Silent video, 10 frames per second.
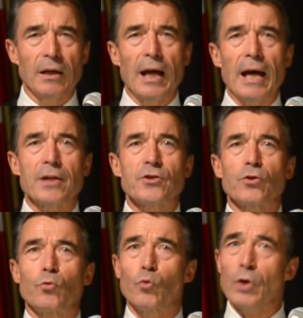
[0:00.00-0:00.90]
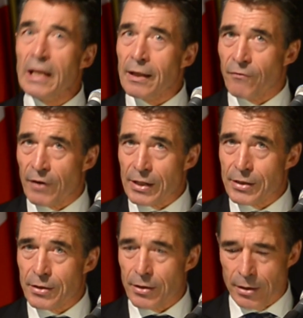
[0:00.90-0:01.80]
and
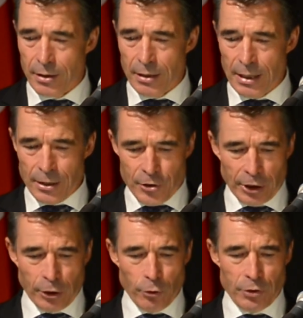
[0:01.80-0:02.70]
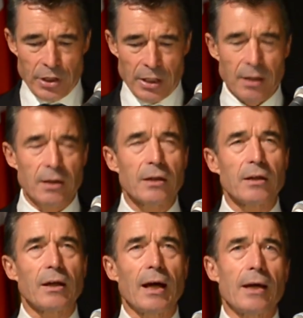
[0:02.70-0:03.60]
reinvest in security
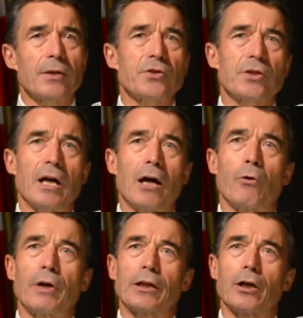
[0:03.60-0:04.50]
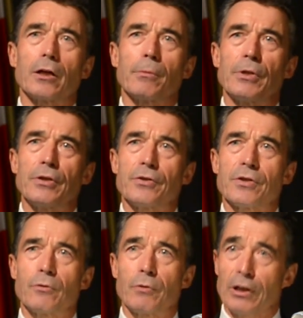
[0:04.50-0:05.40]
as our economies
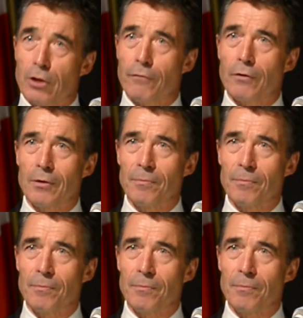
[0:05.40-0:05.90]
recover.